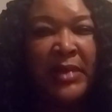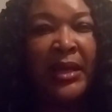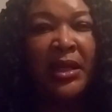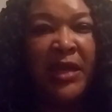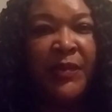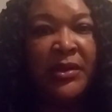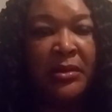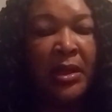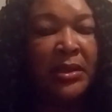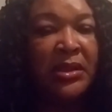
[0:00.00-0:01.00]
Kind of keep
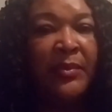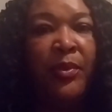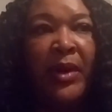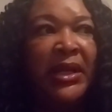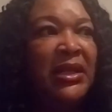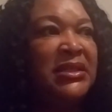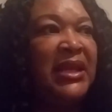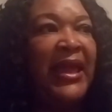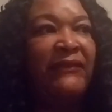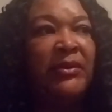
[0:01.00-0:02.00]
it to the point. It
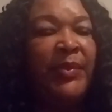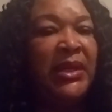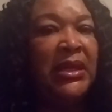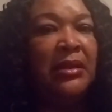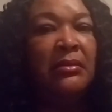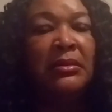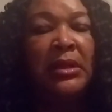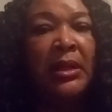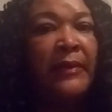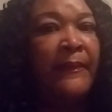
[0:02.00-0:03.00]
doesn't have to be
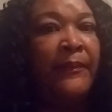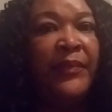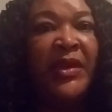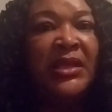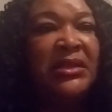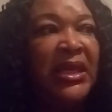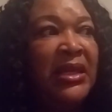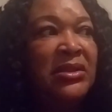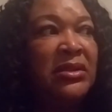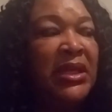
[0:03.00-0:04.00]
these
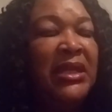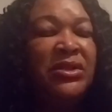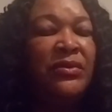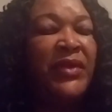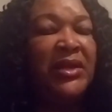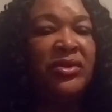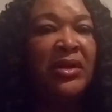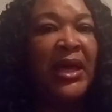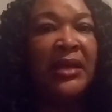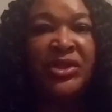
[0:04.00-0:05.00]
things. These two things are
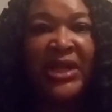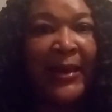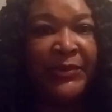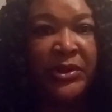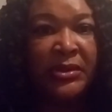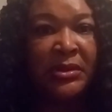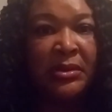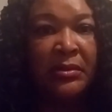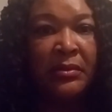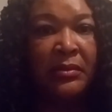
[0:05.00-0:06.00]
not chapters.